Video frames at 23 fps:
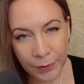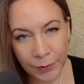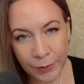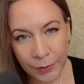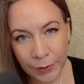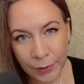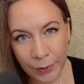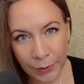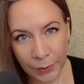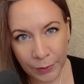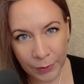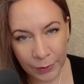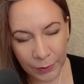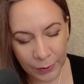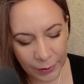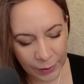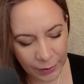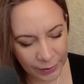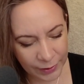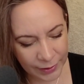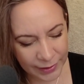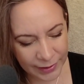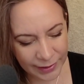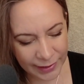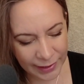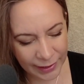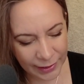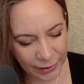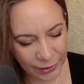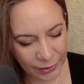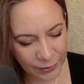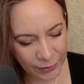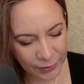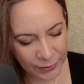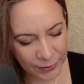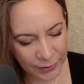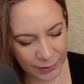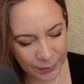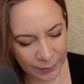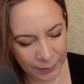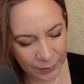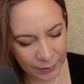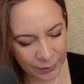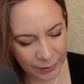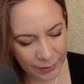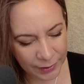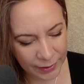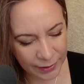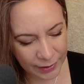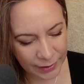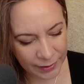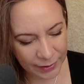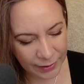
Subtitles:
Call on St. John's Wort